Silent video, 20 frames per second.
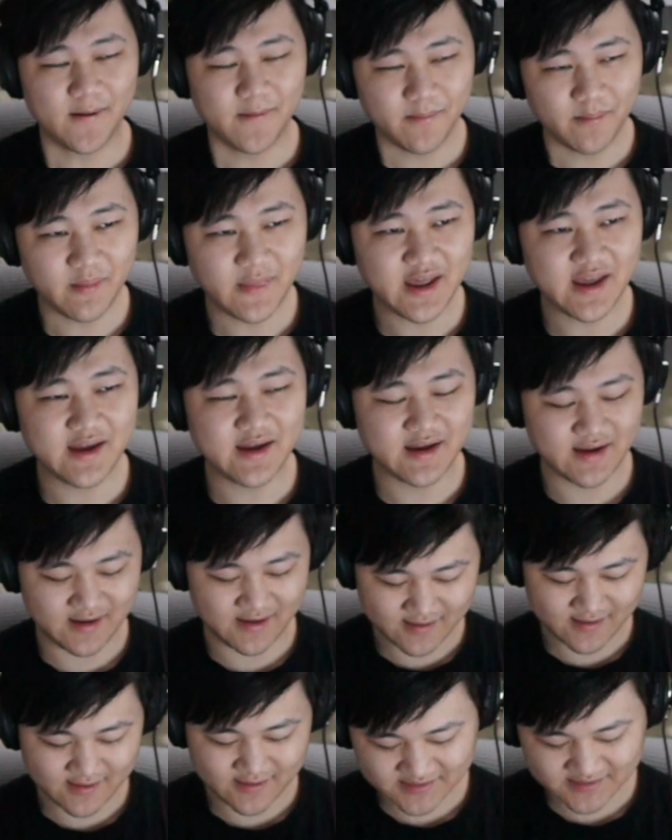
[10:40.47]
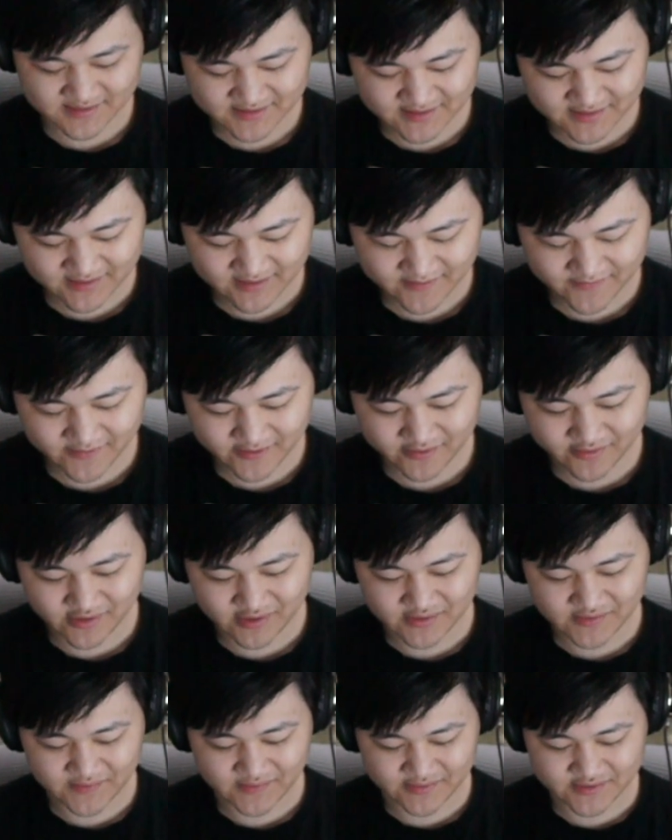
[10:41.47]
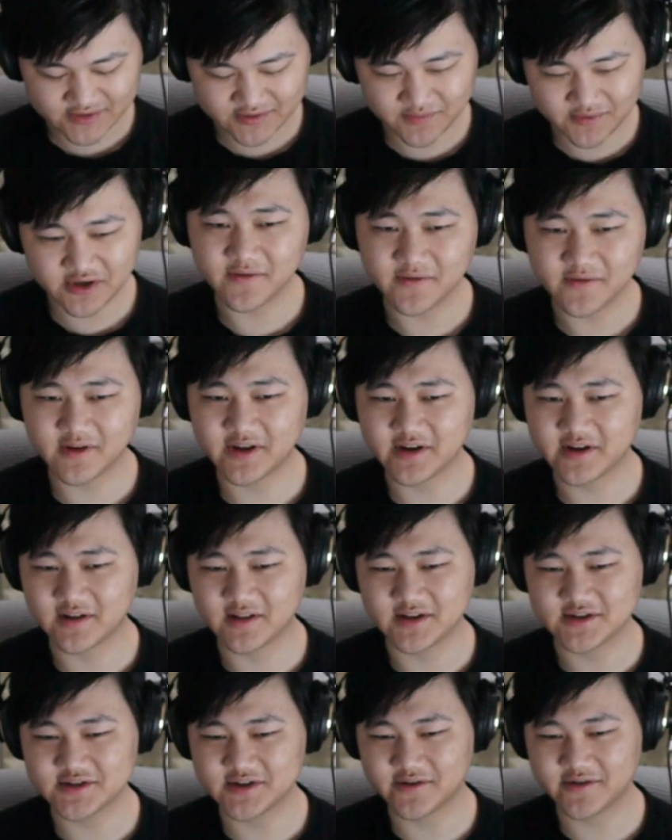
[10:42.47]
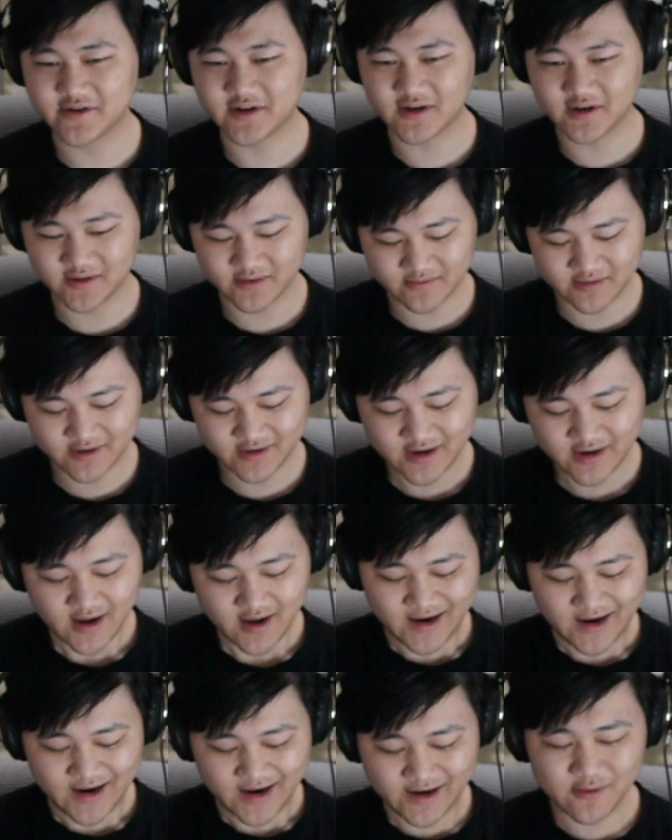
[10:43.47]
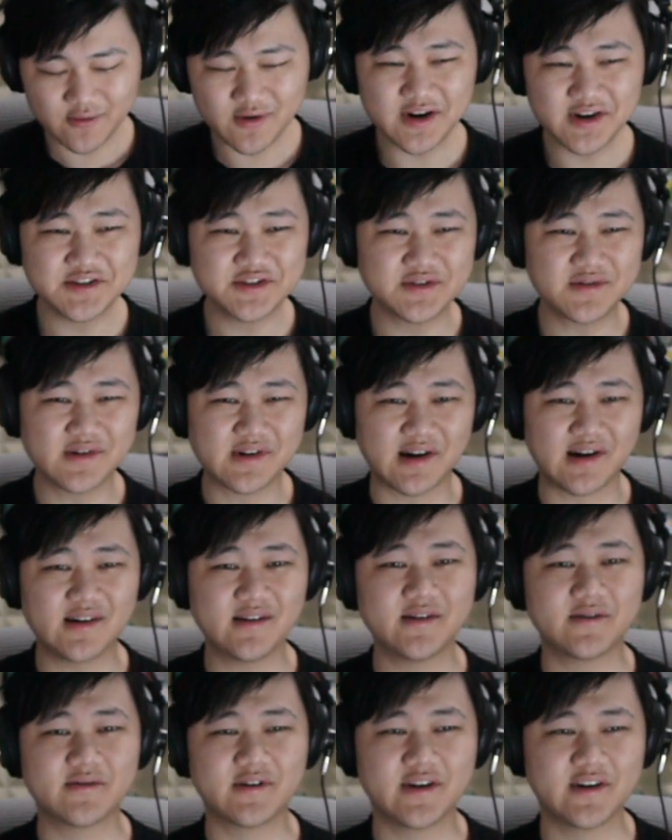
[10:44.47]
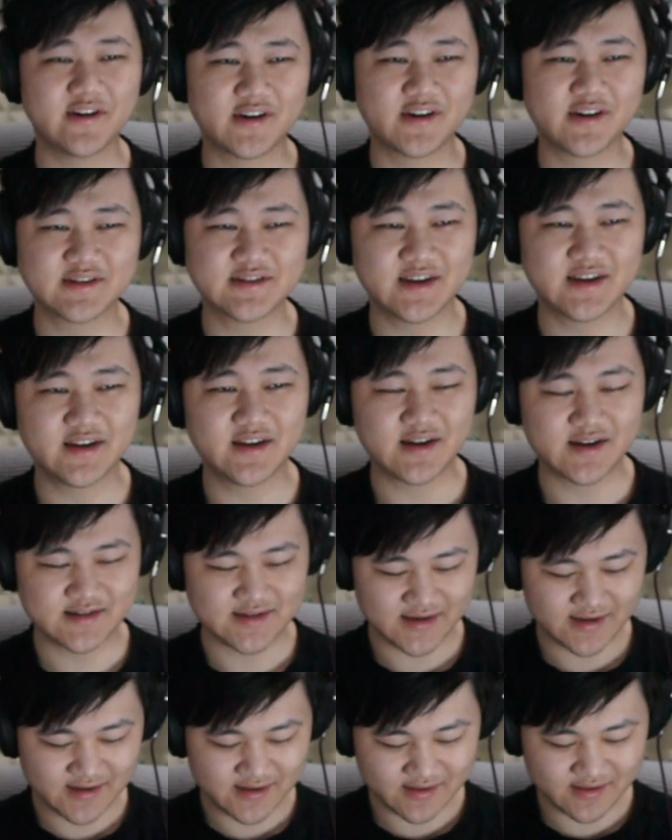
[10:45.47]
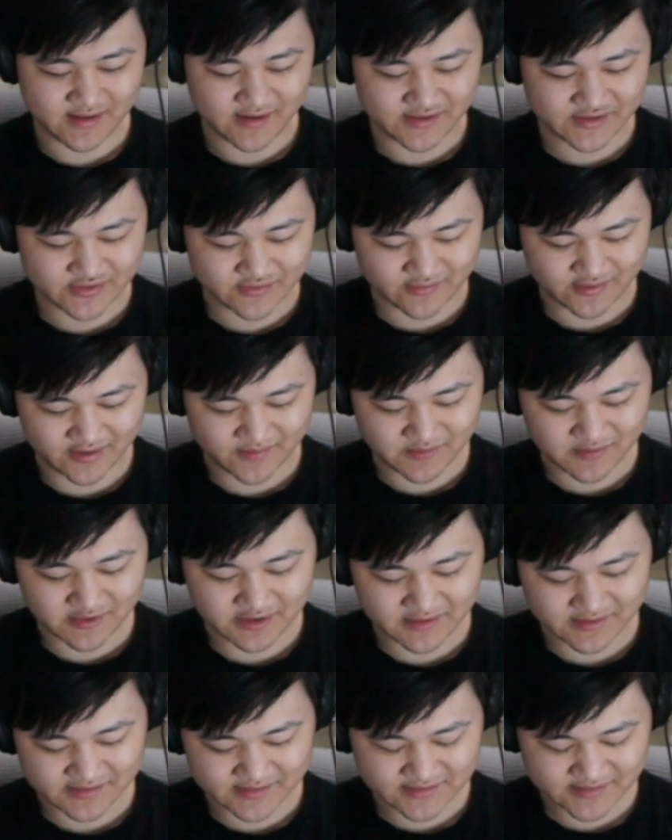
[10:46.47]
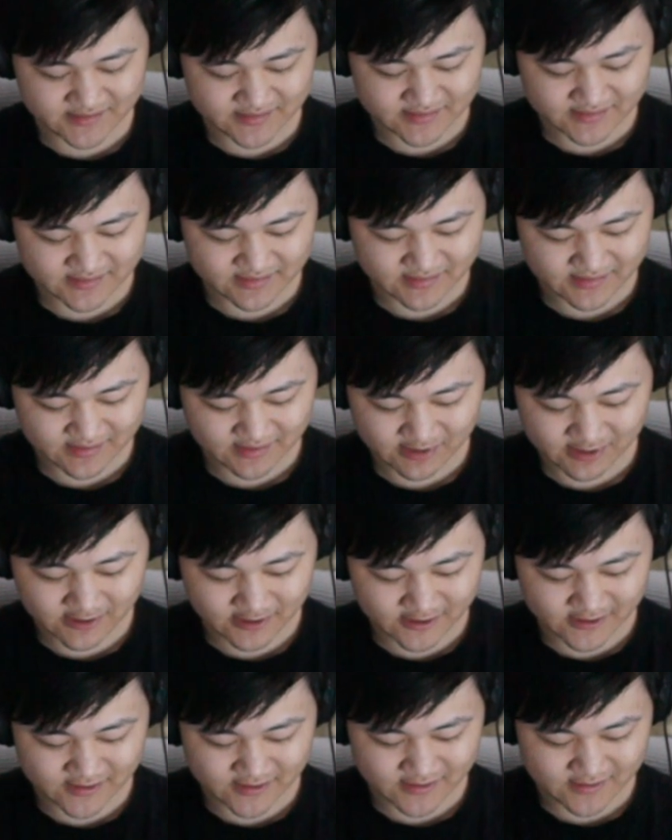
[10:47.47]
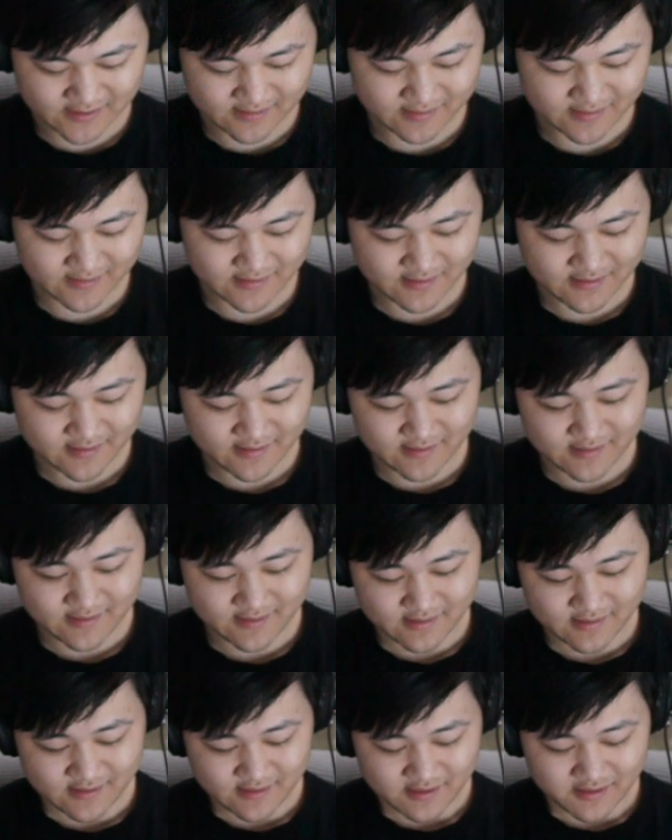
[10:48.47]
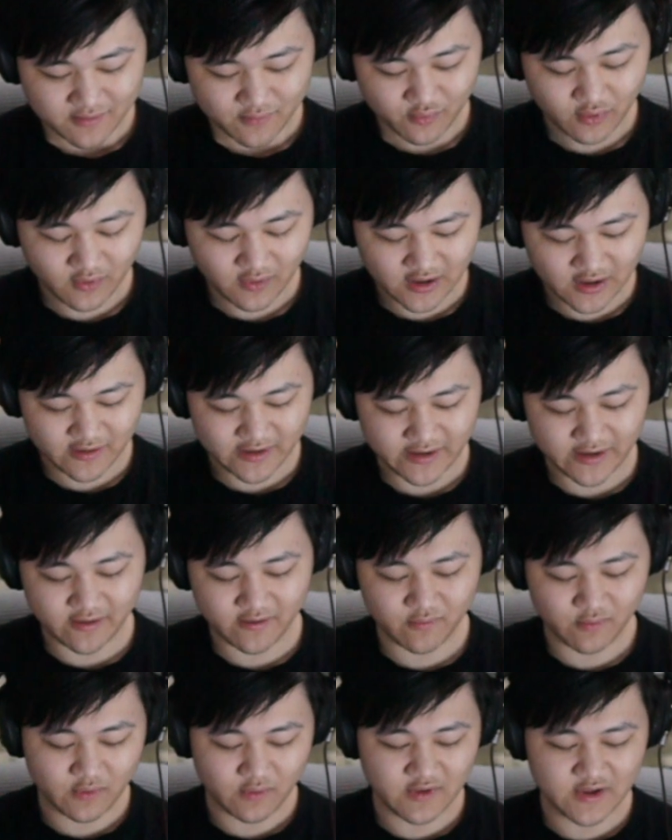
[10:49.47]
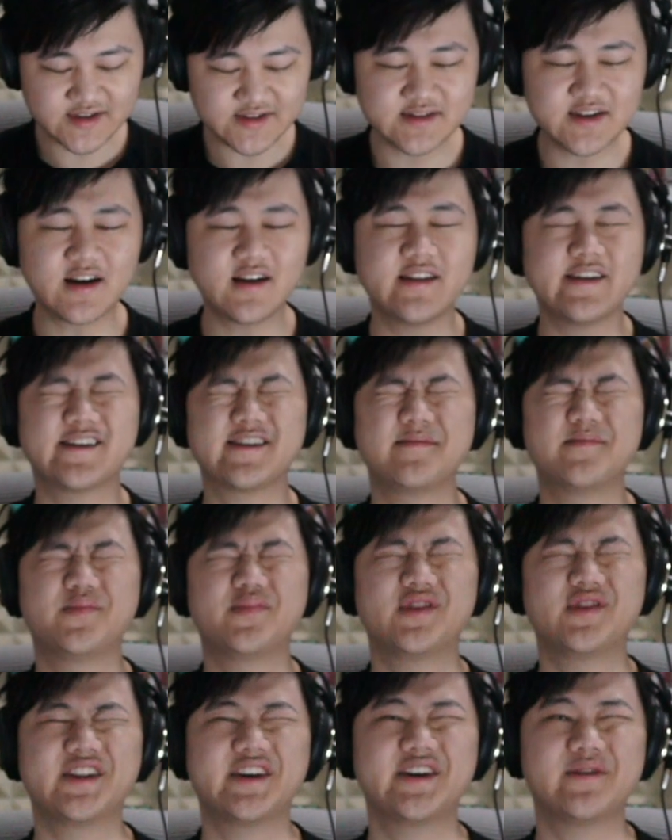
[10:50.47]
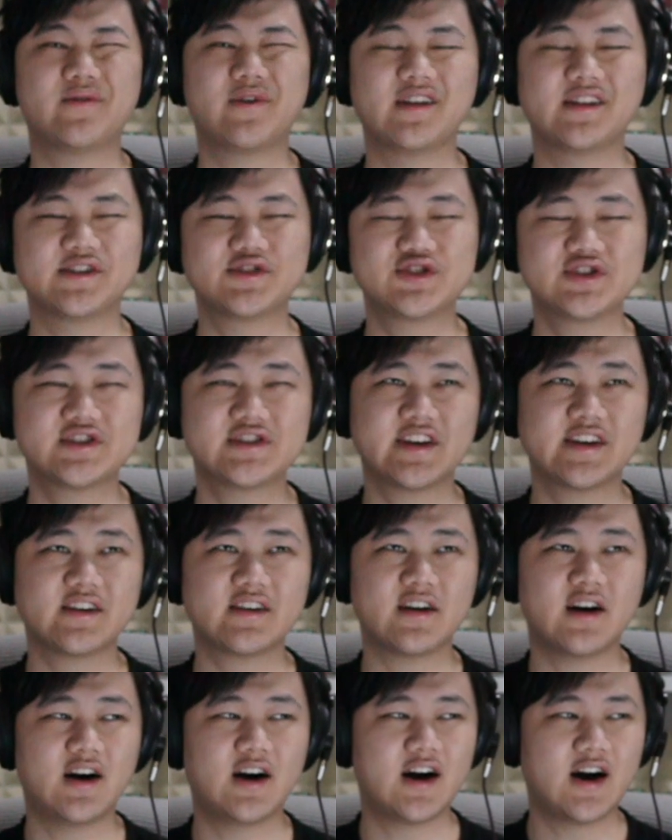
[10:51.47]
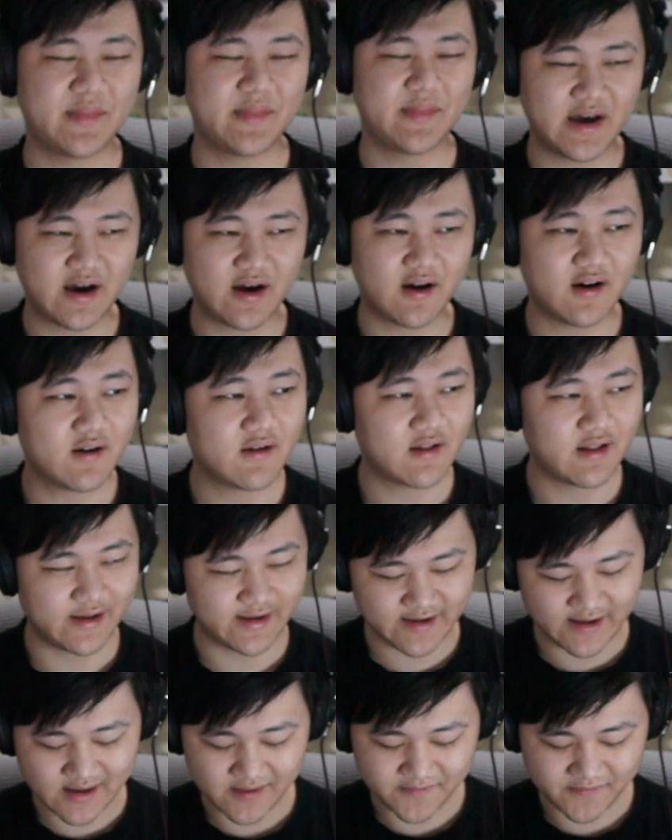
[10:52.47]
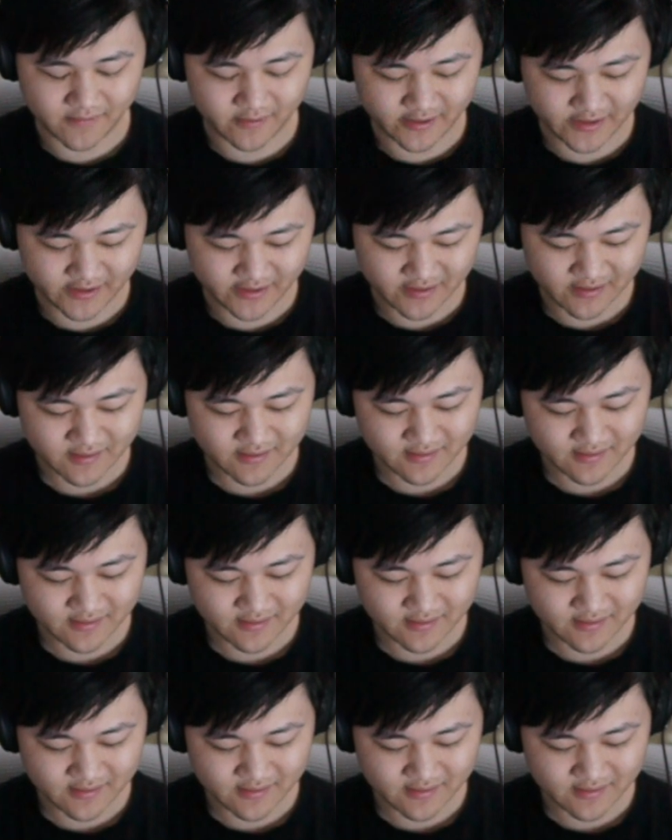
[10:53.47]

man, is he not very useful? Should we go for like a legendary gauntlet run? I don't want to do a gauntlet run here because I because I need to like stream these. Uh, well, all right. Well, let's not like complete one. Let's just like hop out like halfway.